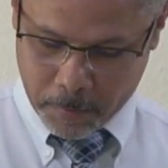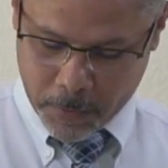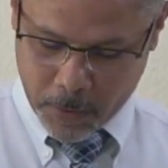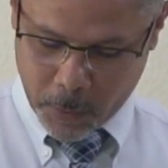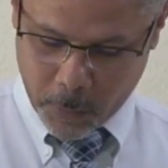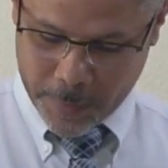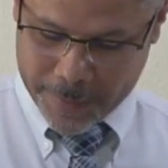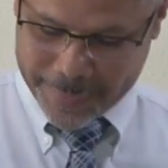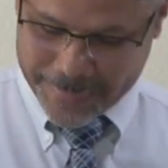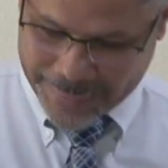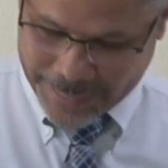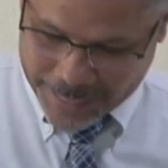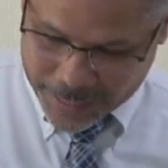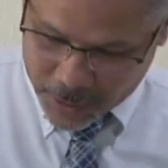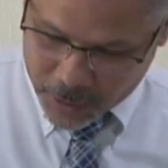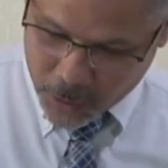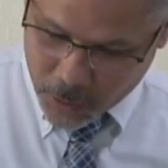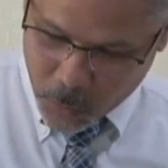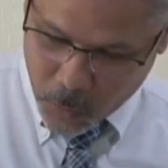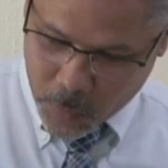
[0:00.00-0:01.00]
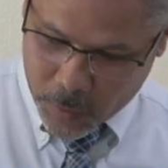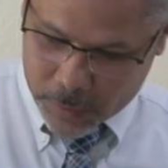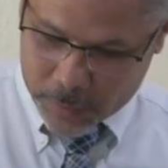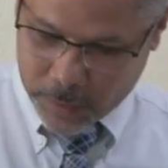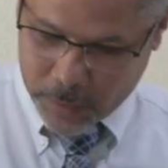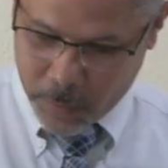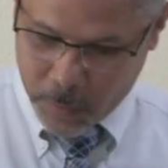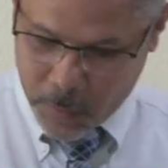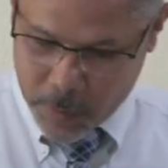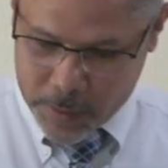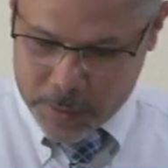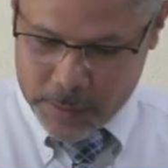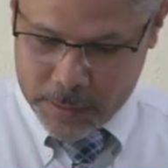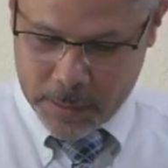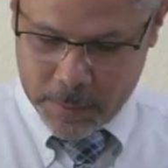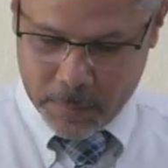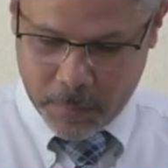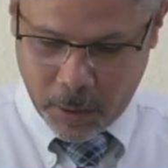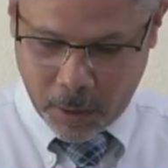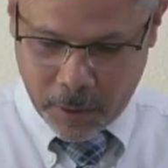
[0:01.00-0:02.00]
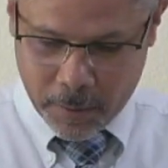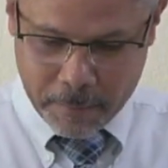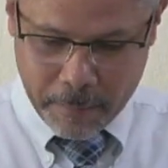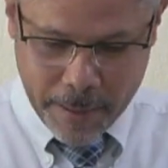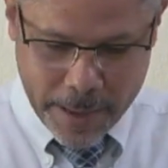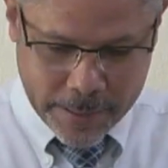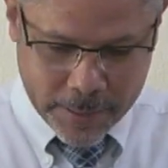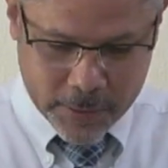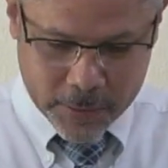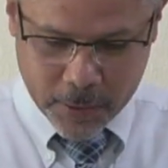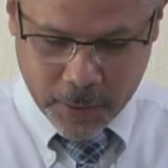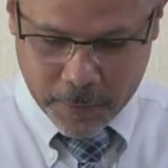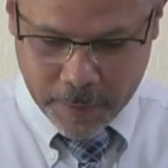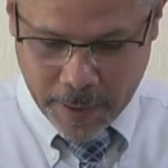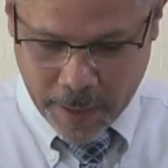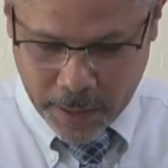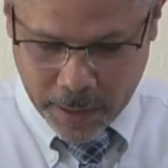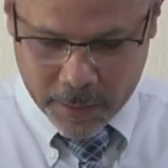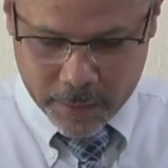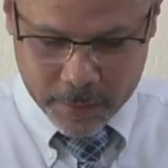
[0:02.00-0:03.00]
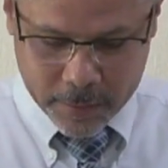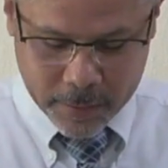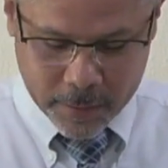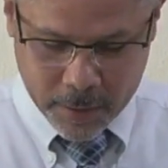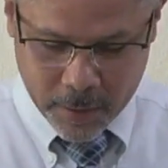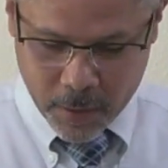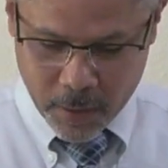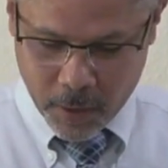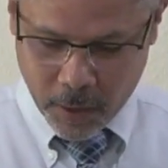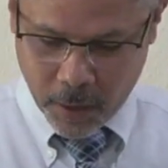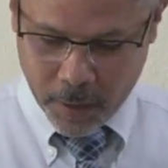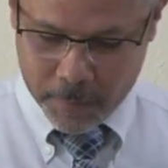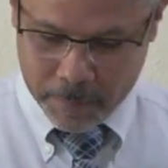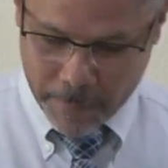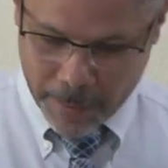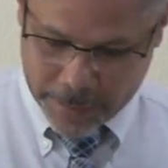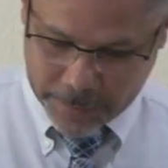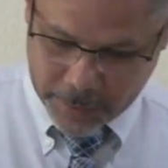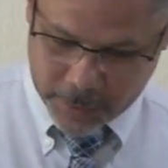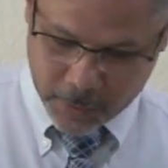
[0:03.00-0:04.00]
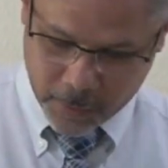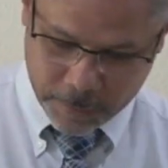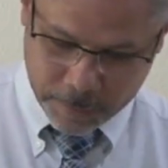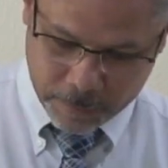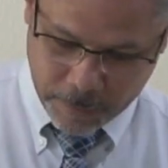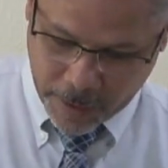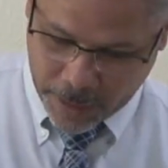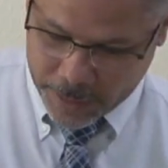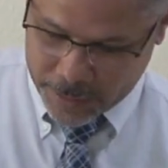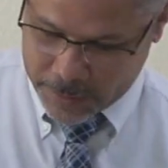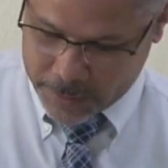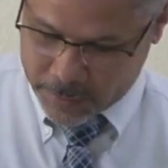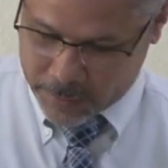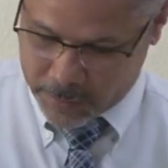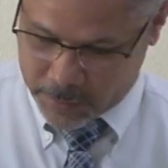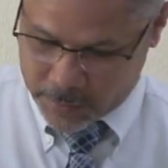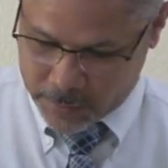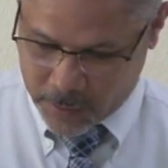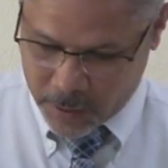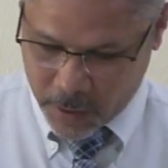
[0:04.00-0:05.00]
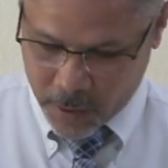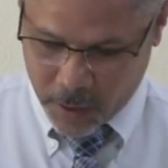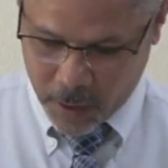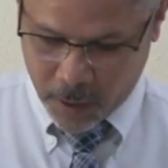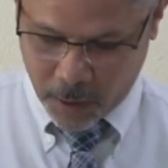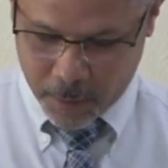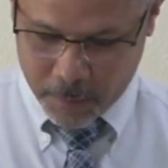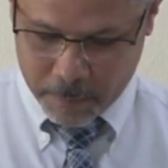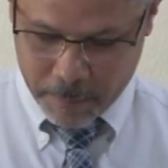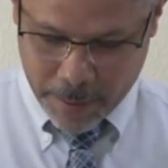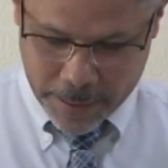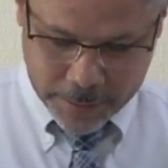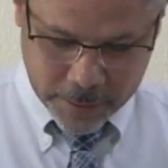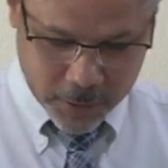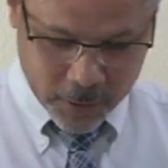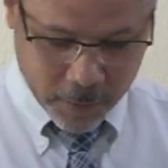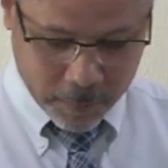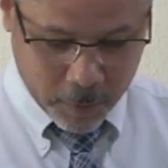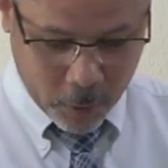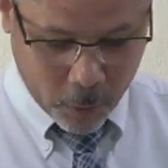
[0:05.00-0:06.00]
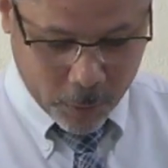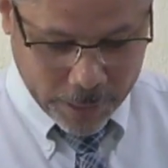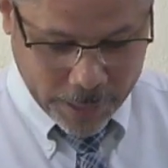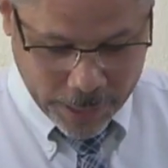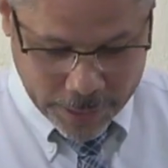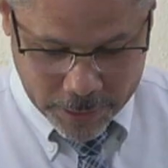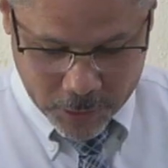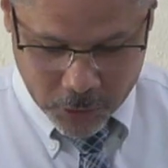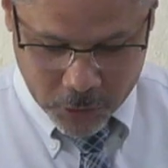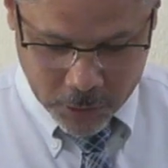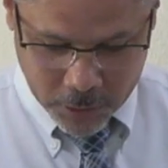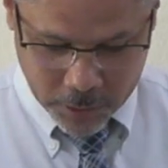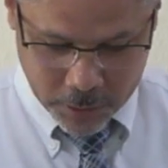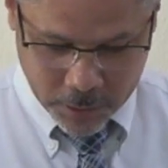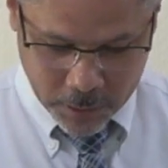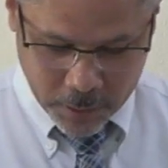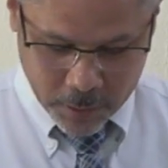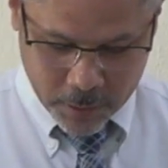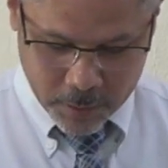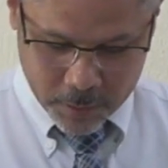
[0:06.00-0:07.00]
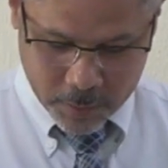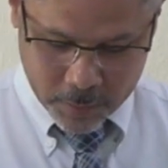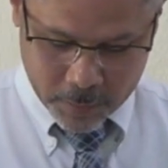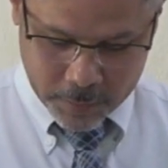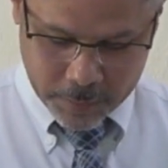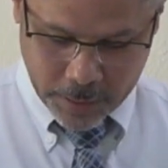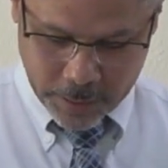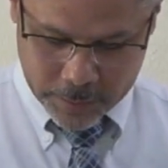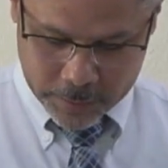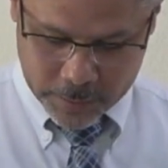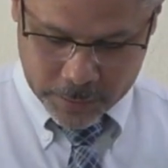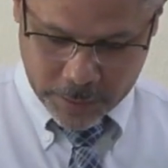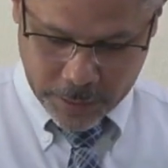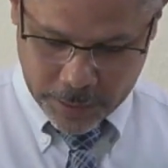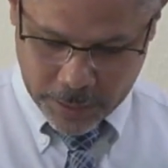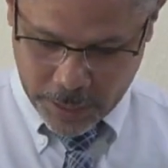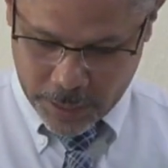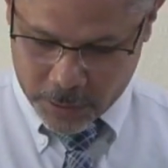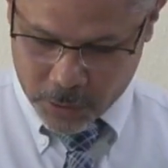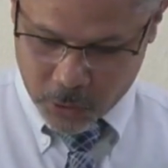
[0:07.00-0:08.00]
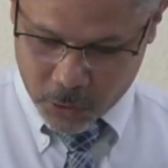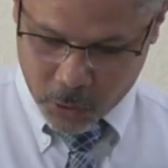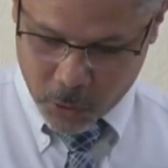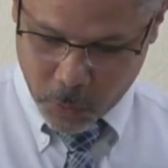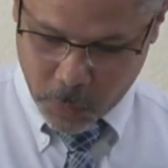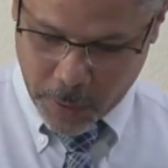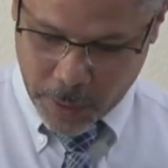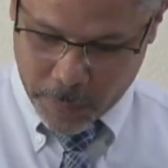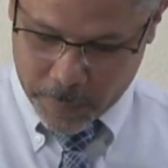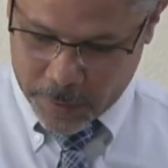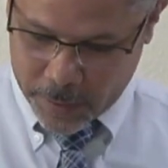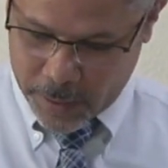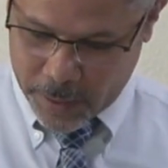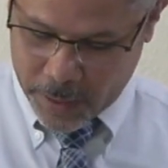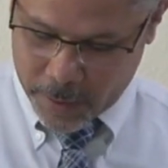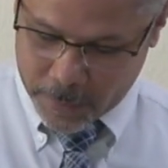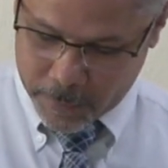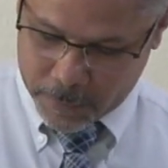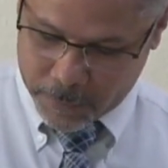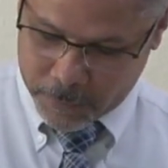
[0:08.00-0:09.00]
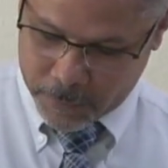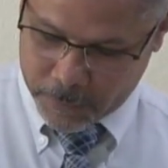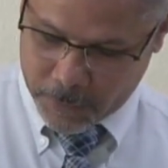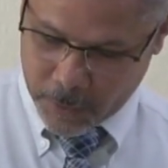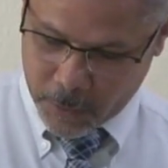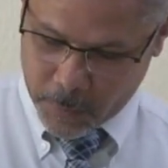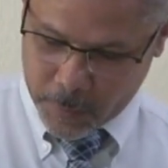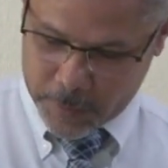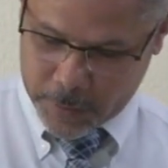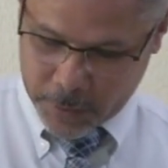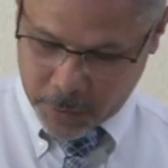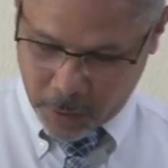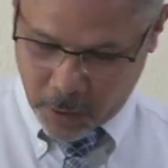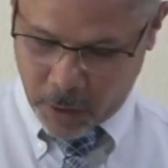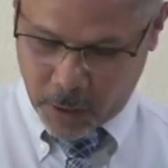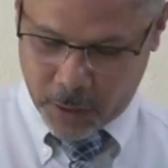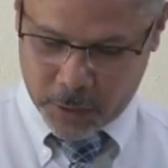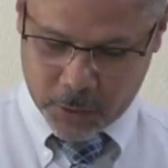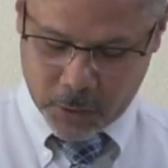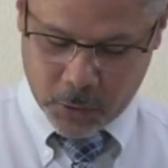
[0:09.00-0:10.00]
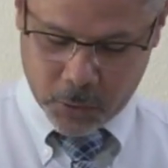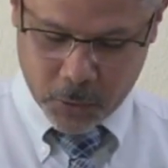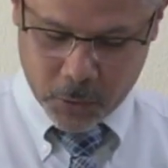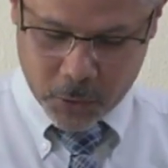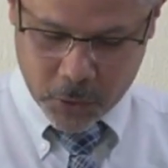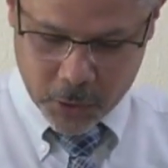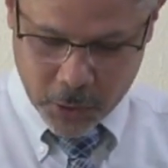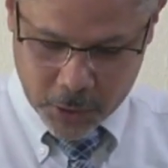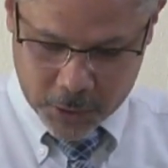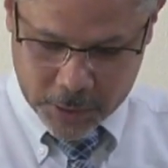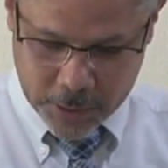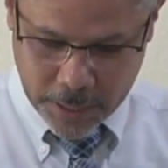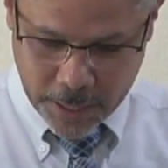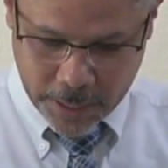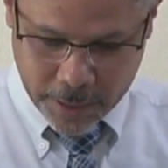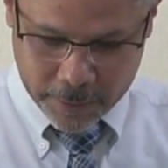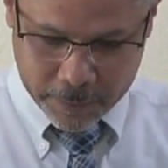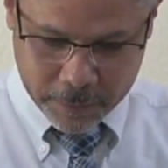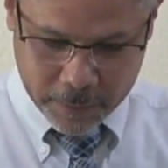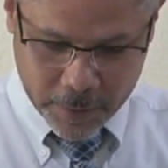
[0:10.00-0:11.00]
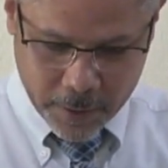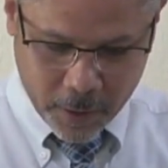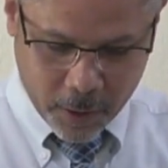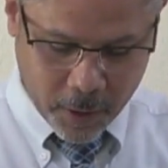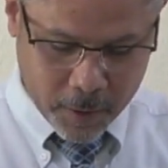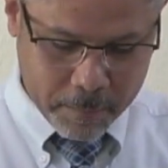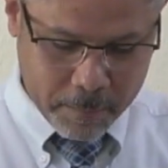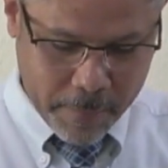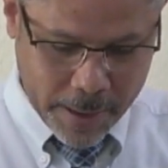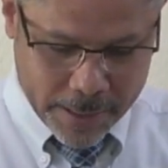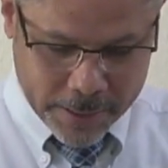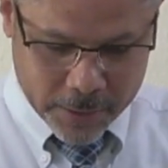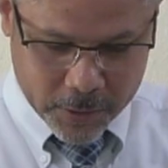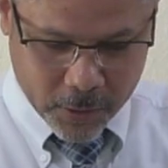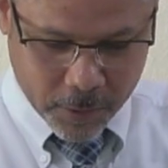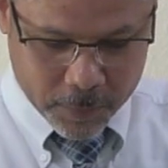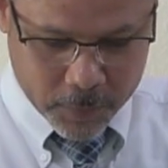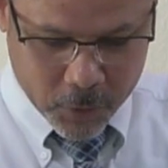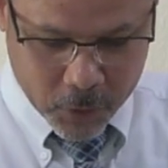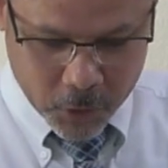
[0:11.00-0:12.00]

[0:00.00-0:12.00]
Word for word: We think through worldly wisdom on matters of health, on matters of finances, on matters of location, that is in relation to where we live with regards to church life, on matters of